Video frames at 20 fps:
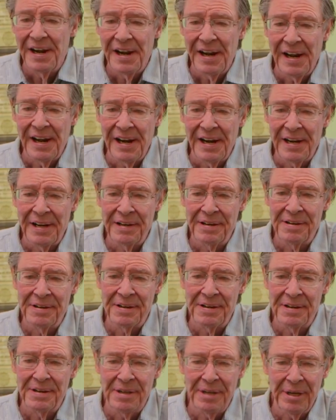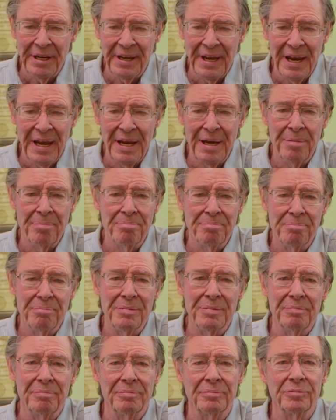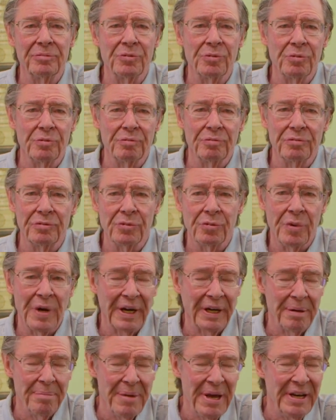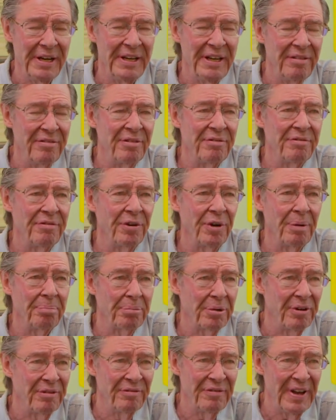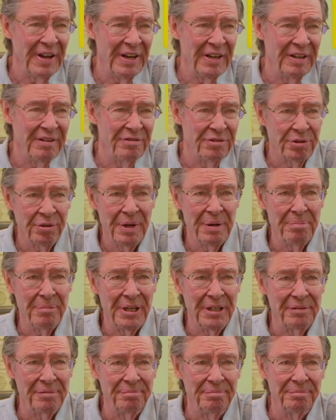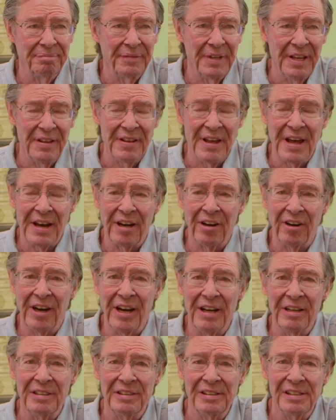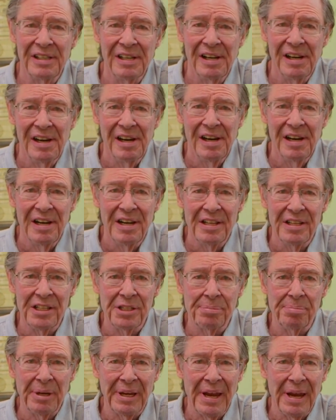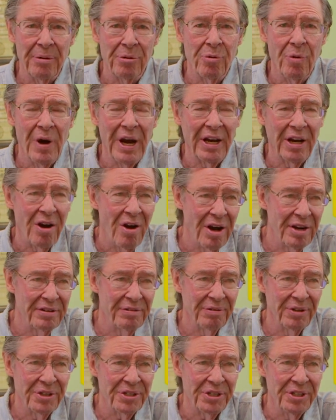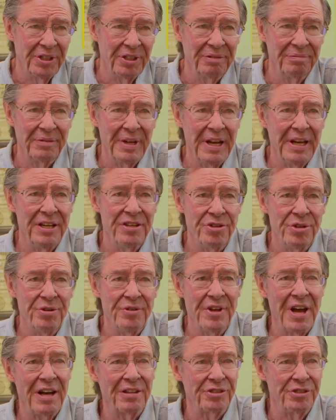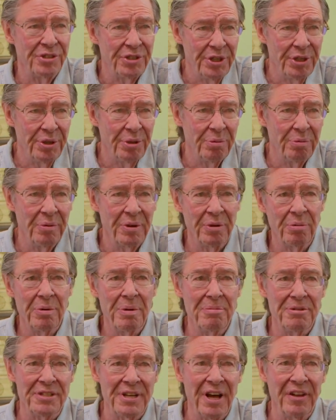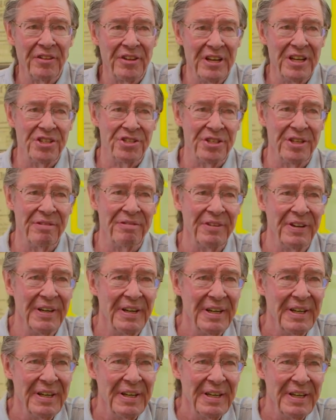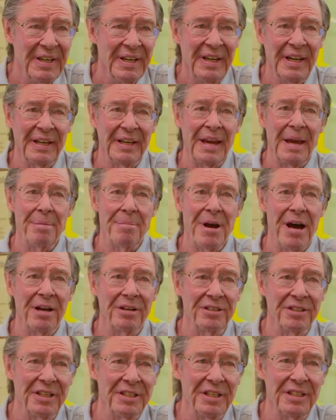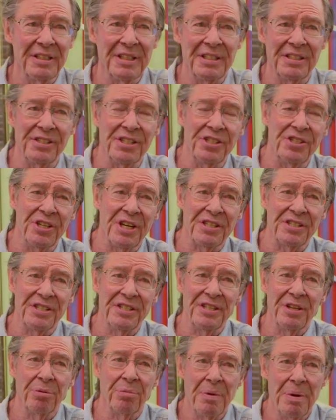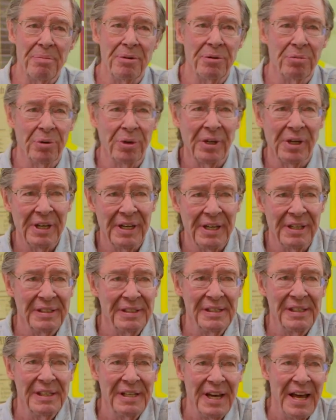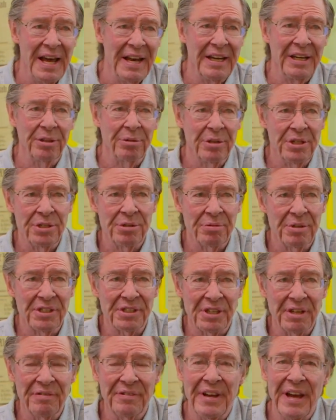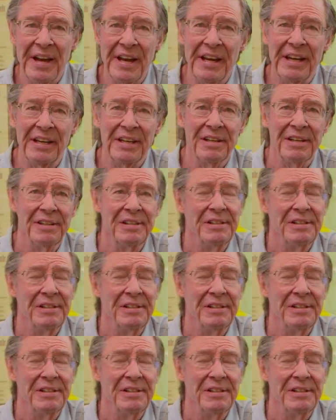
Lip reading: and it became recommended even for a preventative treatment in that area. This became quite controversial, and in 2002, with the Women's Health Initiative, it came out and suggested that women were at increased risk of getting